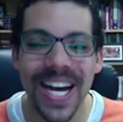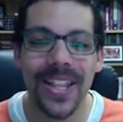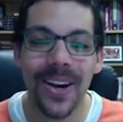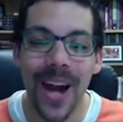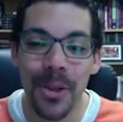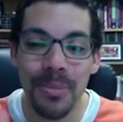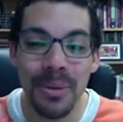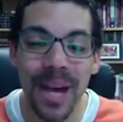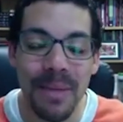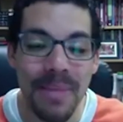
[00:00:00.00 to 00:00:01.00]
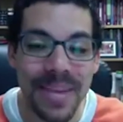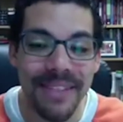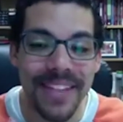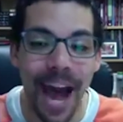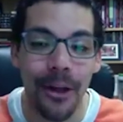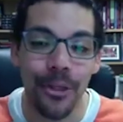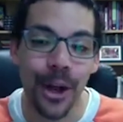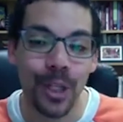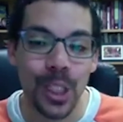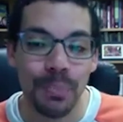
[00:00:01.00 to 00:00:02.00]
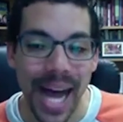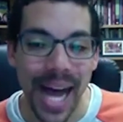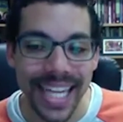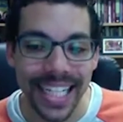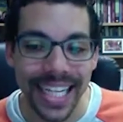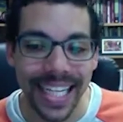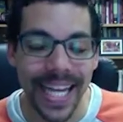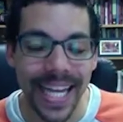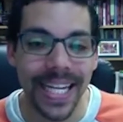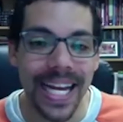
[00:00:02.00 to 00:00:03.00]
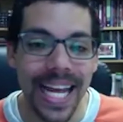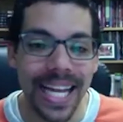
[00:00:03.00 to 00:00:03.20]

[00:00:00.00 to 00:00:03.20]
There are other people, and maybe even how they're responding can